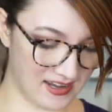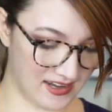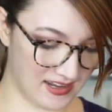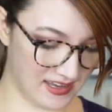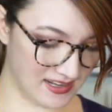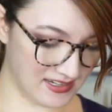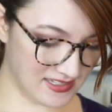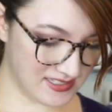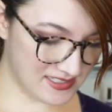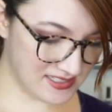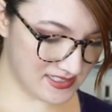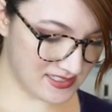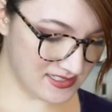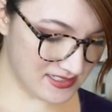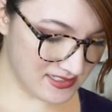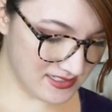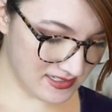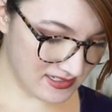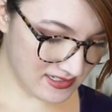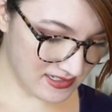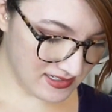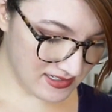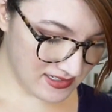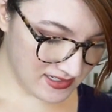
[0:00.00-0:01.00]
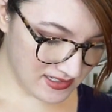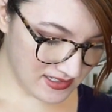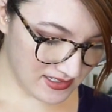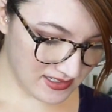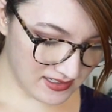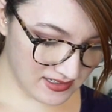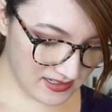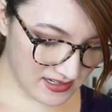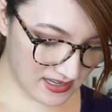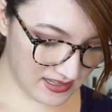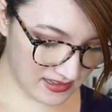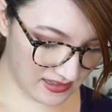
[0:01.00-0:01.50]
it hits
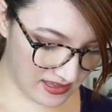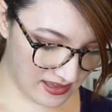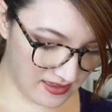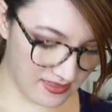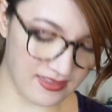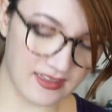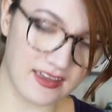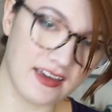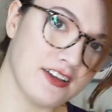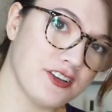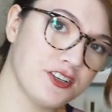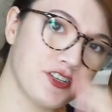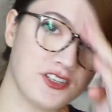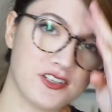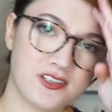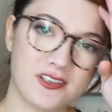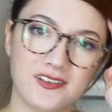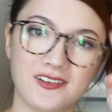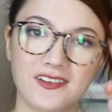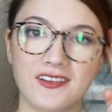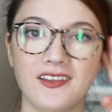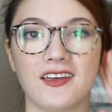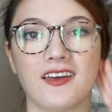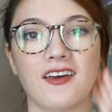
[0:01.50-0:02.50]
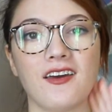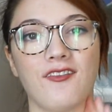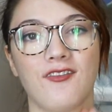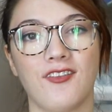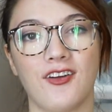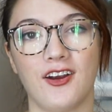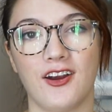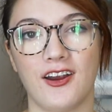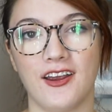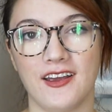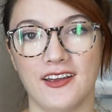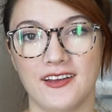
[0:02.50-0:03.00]
knee length-ish, like a
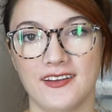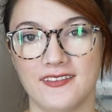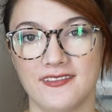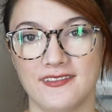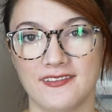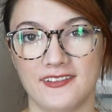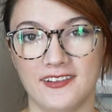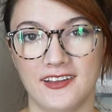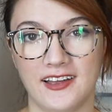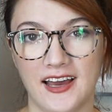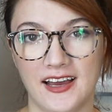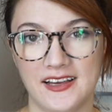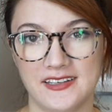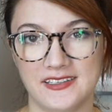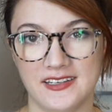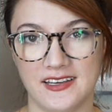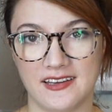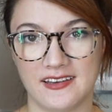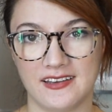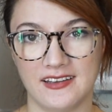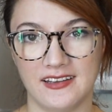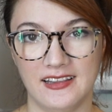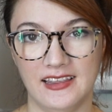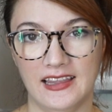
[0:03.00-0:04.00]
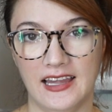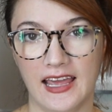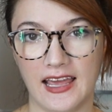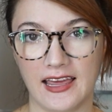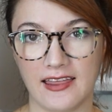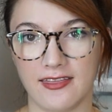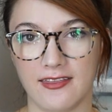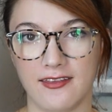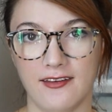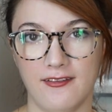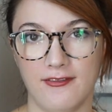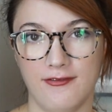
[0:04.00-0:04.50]
very classic
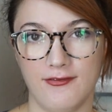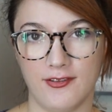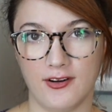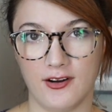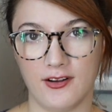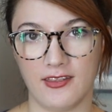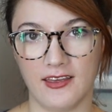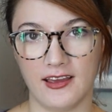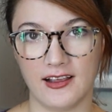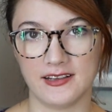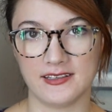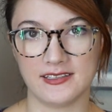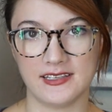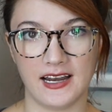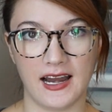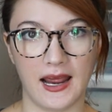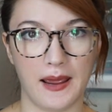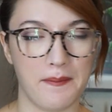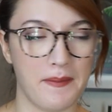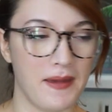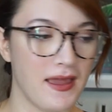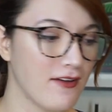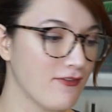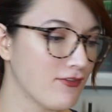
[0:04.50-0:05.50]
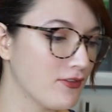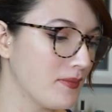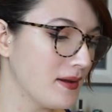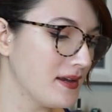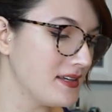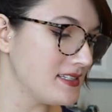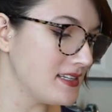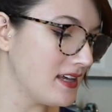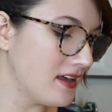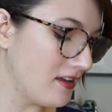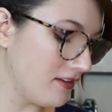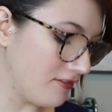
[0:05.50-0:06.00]
length for things that I make for
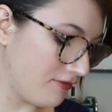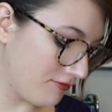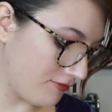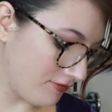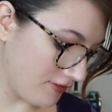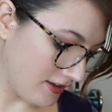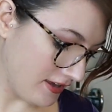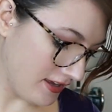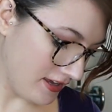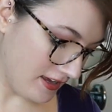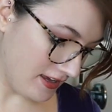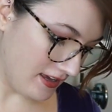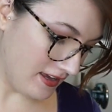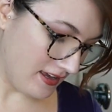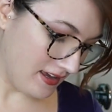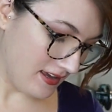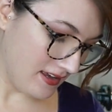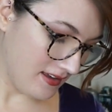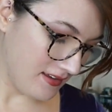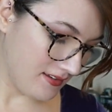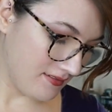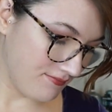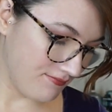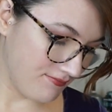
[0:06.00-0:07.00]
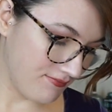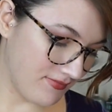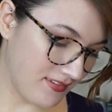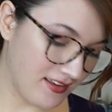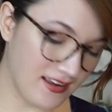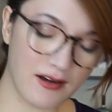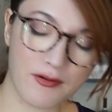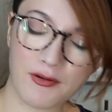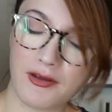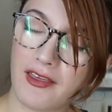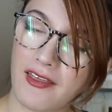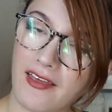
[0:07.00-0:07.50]
myself.
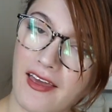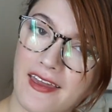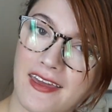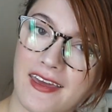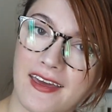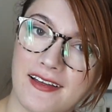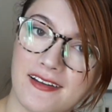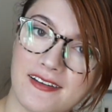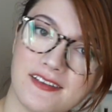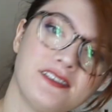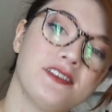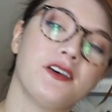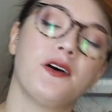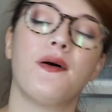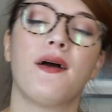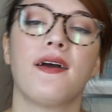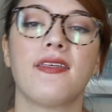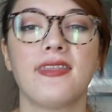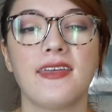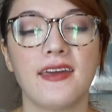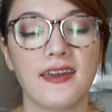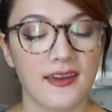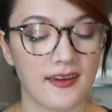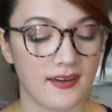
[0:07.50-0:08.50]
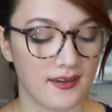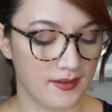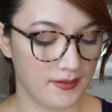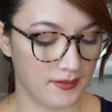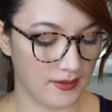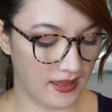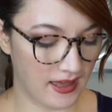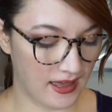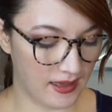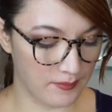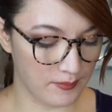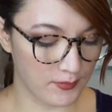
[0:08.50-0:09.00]
And I really like it. So I think
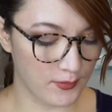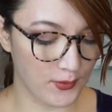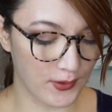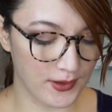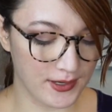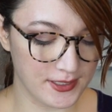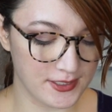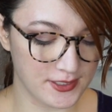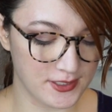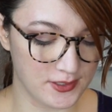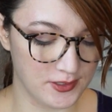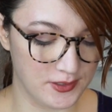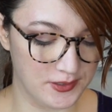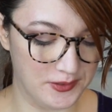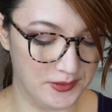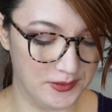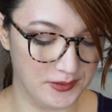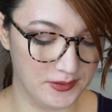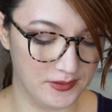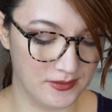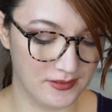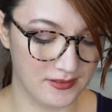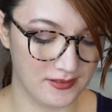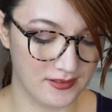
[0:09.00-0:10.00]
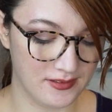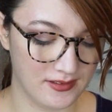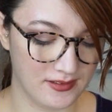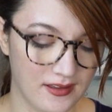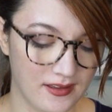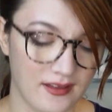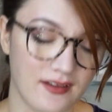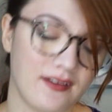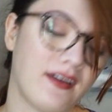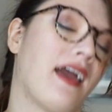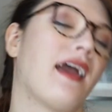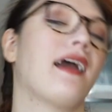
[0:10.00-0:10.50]
I'm going to,
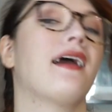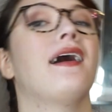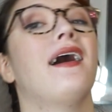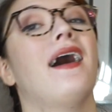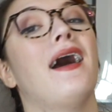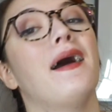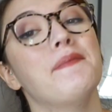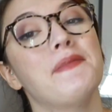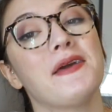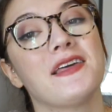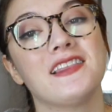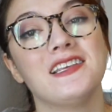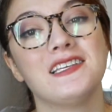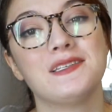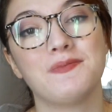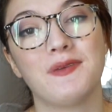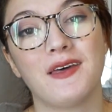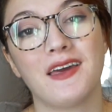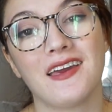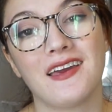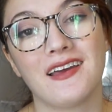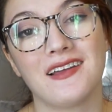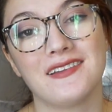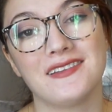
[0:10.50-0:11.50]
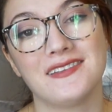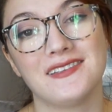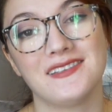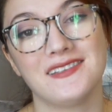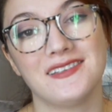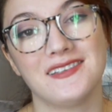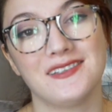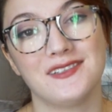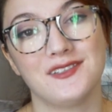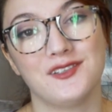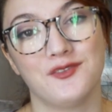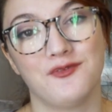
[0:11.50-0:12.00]
I make these
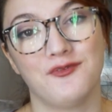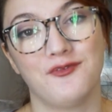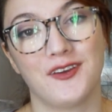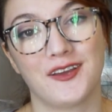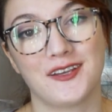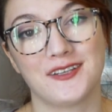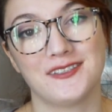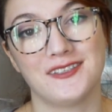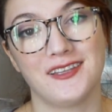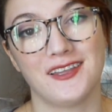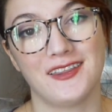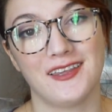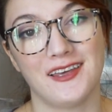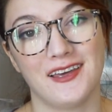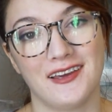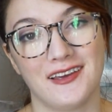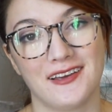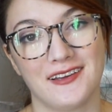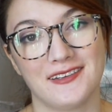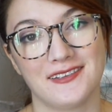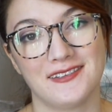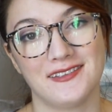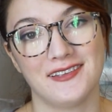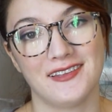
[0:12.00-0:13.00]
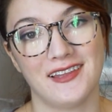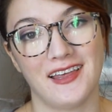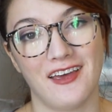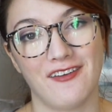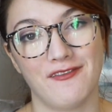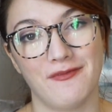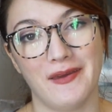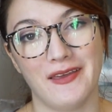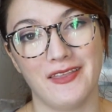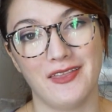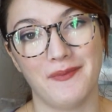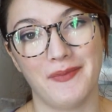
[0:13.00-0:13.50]
plans to fix the things that
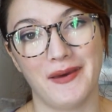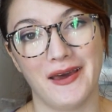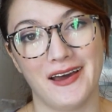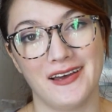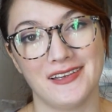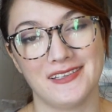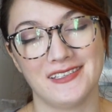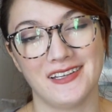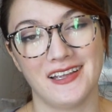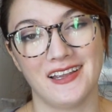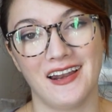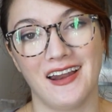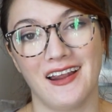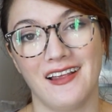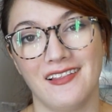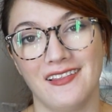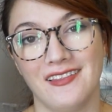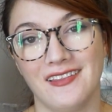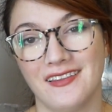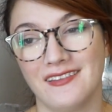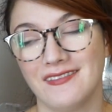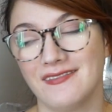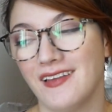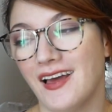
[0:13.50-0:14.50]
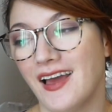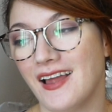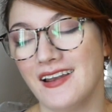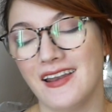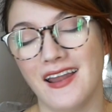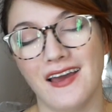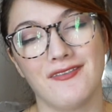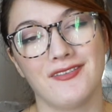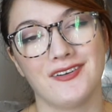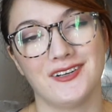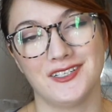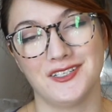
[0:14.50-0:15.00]
I've made in the past, and I
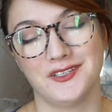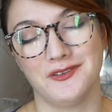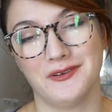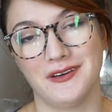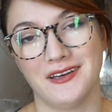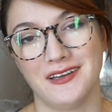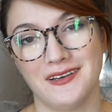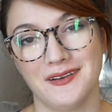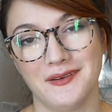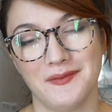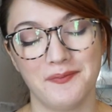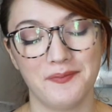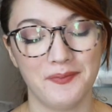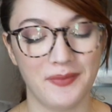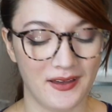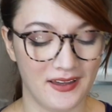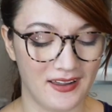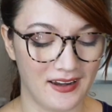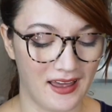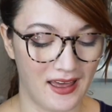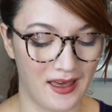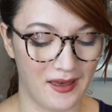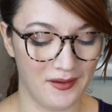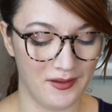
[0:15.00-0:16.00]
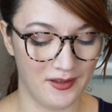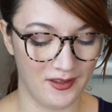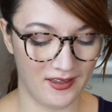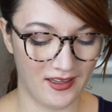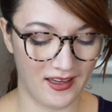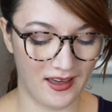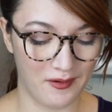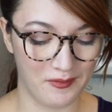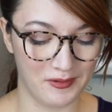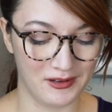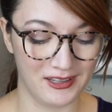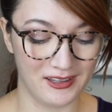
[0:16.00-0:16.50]
never do it. But
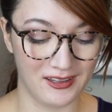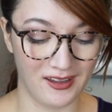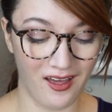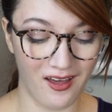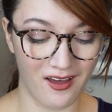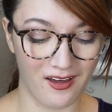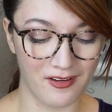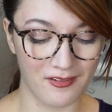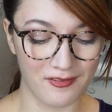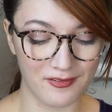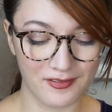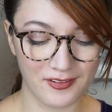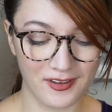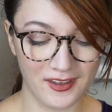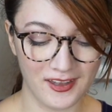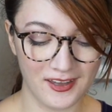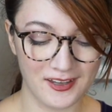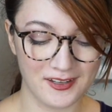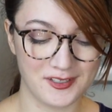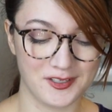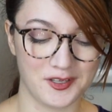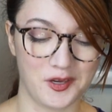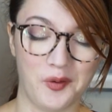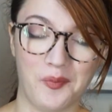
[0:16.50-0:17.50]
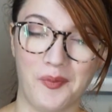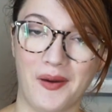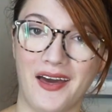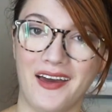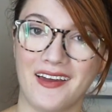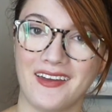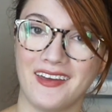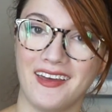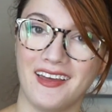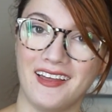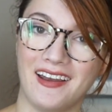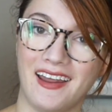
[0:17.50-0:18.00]
I would love to go
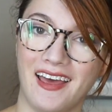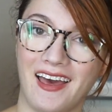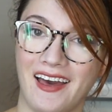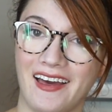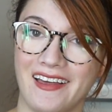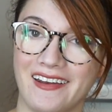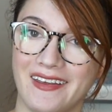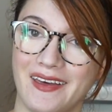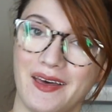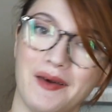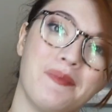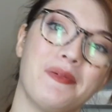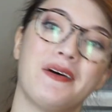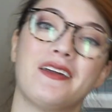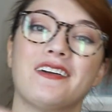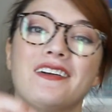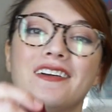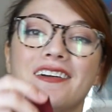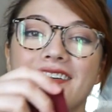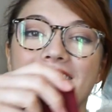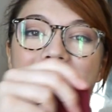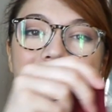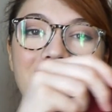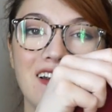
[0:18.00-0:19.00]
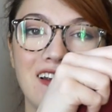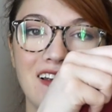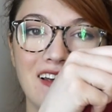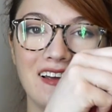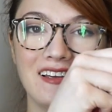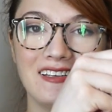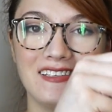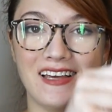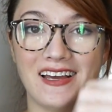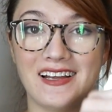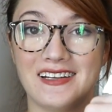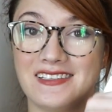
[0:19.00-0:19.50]
back and add a better
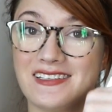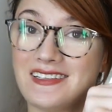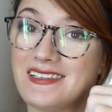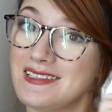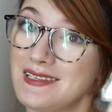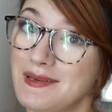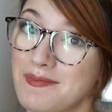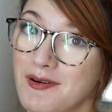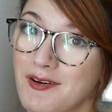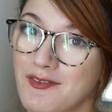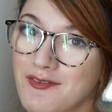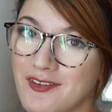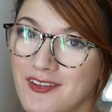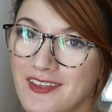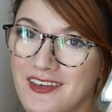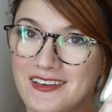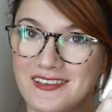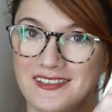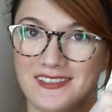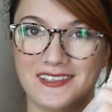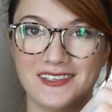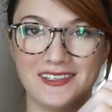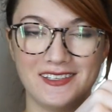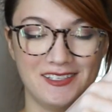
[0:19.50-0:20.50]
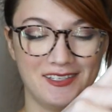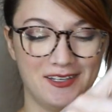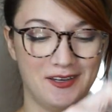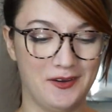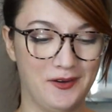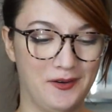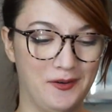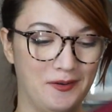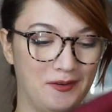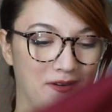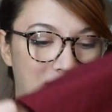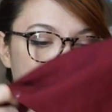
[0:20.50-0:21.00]
size zipper for this,
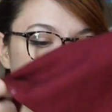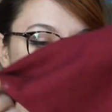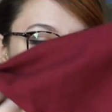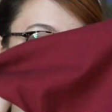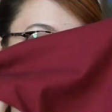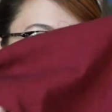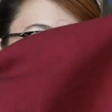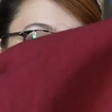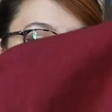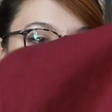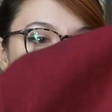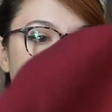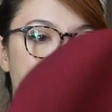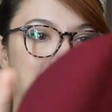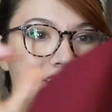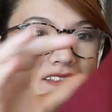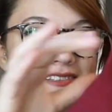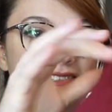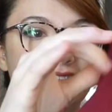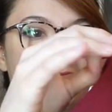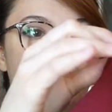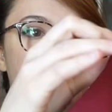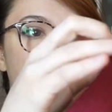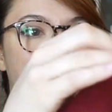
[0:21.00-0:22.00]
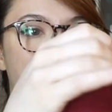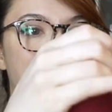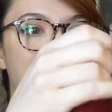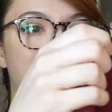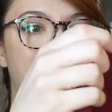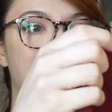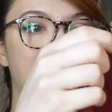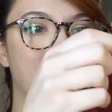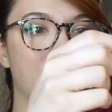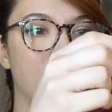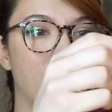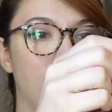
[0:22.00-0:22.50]
so the back isn't so
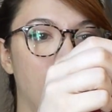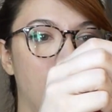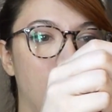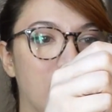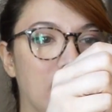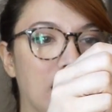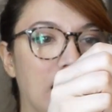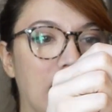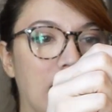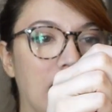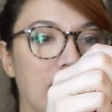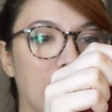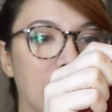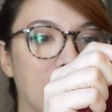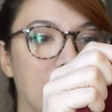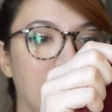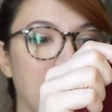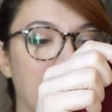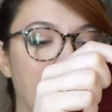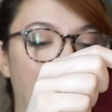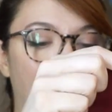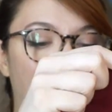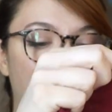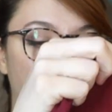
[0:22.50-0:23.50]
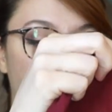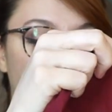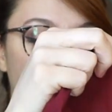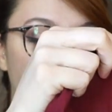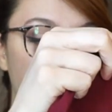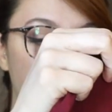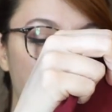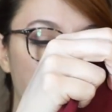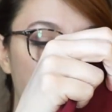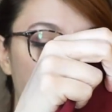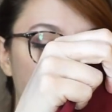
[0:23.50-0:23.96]
wonky. I could